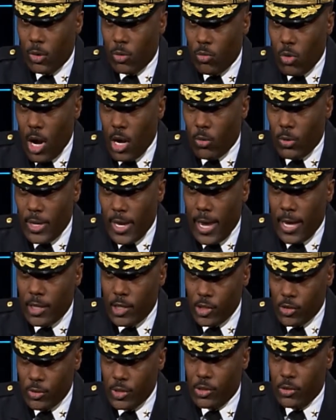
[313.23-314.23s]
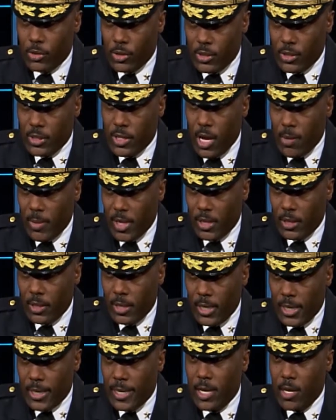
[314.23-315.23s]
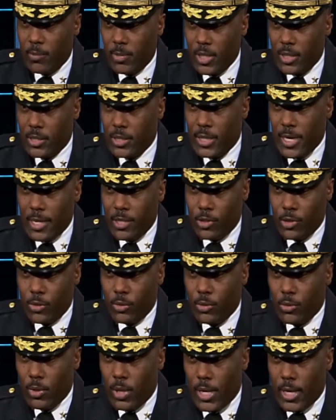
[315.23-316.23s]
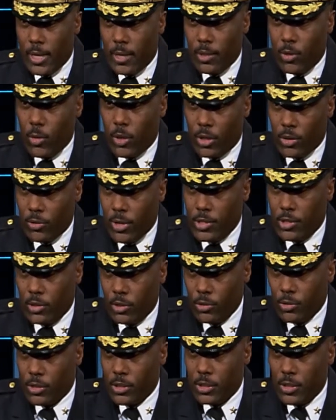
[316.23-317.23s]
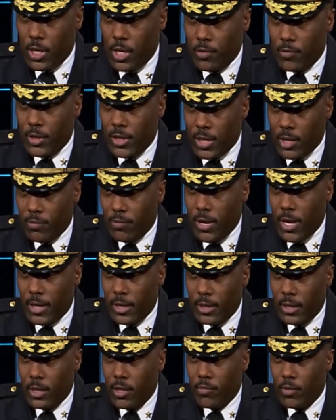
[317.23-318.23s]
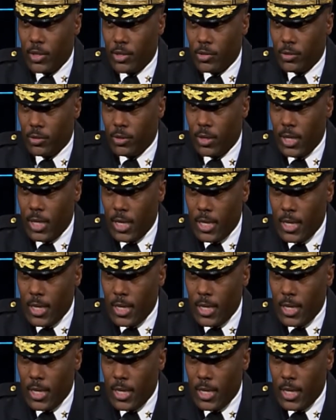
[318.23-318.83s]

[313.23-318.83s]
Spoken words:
While we had these resources coming, it helped us get to a quicker resolution of identifying an individual.